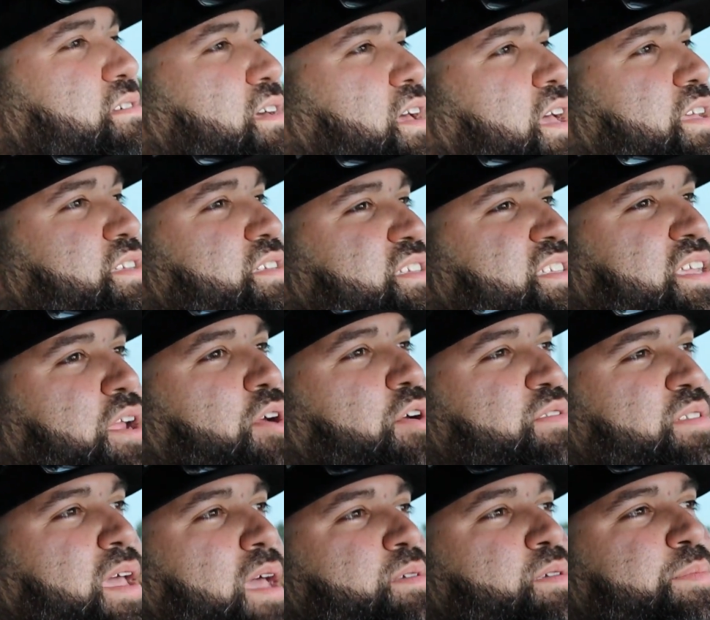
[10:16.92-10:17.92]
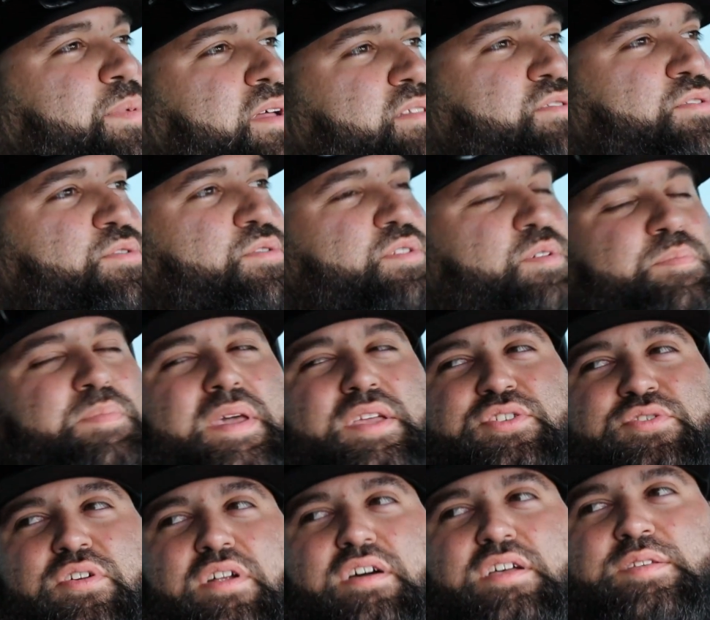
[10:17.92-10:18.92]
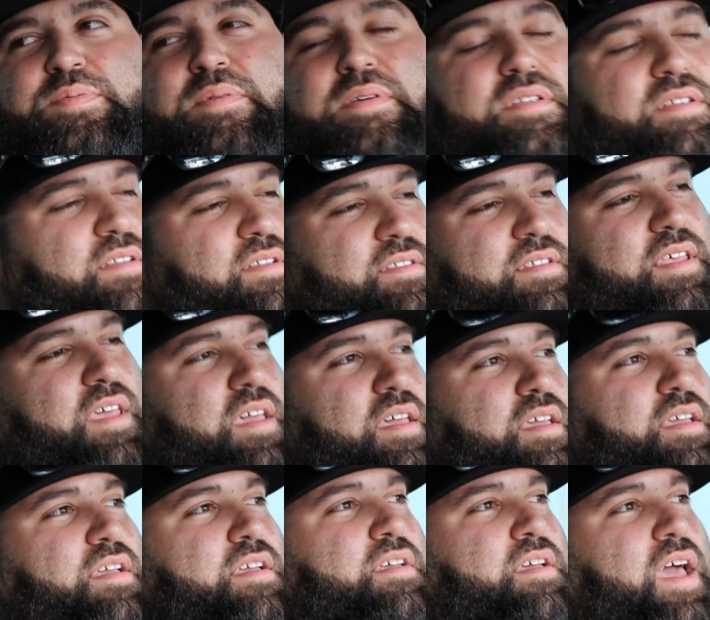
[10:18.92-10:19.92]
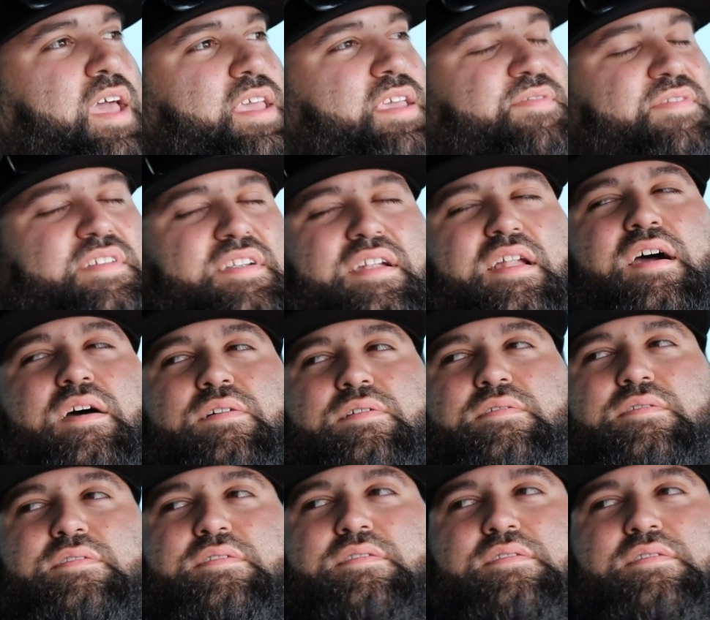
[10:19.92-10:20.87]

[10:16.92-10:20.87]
I guess the stereotypes about dudes with big trucks, but like I even it out.